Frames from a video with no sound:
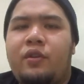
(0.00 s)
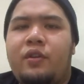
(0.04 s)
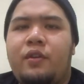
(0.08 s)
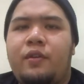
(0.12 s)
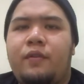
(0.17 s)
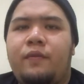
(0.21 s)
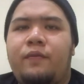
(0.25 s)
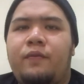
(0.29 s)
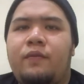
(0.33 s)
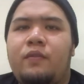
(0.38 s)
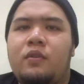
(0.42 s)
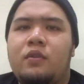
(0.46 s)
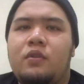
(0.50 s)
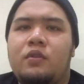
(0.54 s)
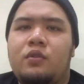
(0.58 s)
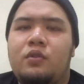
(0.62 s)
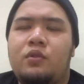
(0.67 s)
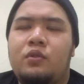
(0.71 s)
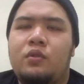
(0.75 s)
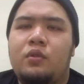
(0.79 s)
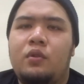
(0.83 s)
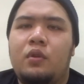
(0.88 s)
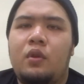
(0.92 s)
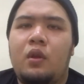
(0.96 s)
First,
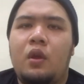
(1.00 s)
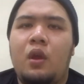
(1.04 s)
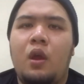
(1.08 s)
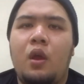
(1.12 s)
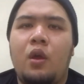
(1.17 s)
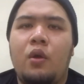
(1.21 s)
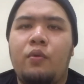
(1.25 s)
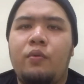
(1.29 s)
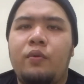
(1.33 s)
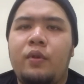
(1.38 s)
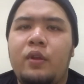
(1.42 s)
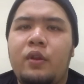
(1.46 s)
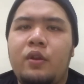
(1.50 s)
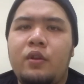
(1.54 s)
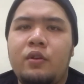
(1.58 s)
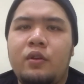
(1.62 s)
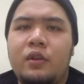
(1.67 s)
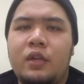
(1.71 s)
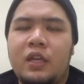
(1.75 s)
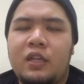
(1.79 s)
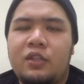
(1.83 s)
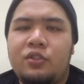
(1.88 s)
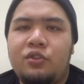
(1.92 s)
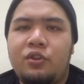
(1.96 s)
we know
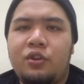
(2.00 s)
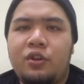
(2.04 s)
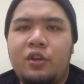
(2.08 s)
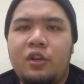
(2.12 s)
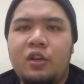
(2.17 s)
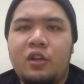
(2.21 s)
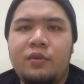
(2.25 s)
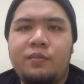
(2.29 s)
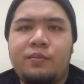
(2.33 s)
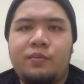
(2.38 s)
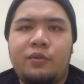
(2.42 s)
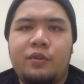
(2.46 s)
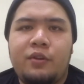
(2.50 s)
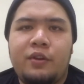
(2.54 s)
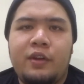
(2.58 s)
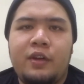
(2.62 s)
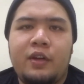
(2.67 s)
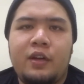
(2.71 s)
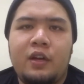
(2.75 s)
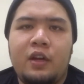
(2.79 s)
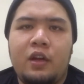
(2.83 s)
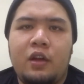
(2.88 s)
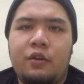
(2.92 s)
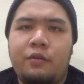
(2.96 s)
that chocolate
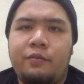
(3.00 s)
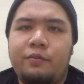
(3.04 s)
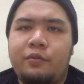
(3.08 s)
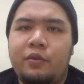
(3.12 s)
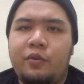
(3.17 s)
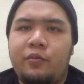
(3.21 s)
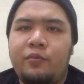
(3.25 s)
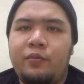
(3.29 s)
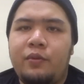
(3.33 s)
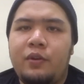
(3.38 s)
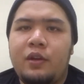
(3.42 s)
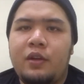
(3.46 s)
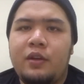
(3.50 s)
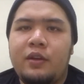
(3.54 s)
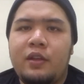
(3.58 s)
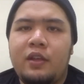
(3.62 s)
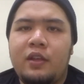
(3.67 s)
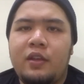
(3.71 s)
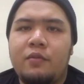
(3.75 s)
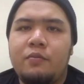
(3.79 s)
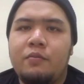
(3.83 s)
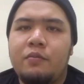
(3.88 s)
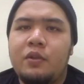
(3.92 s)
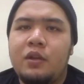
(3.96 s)
products are popular
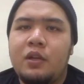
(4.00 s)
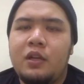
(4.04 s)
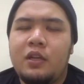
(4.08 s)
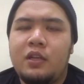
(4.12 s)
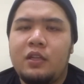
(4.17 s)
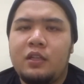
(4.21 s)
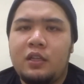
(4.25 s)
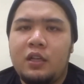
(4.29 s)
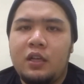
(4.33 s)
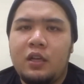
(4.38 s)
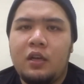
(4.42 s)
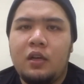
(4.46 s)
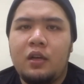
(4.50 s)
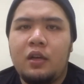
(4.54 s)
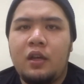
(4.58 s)
in Malaysia,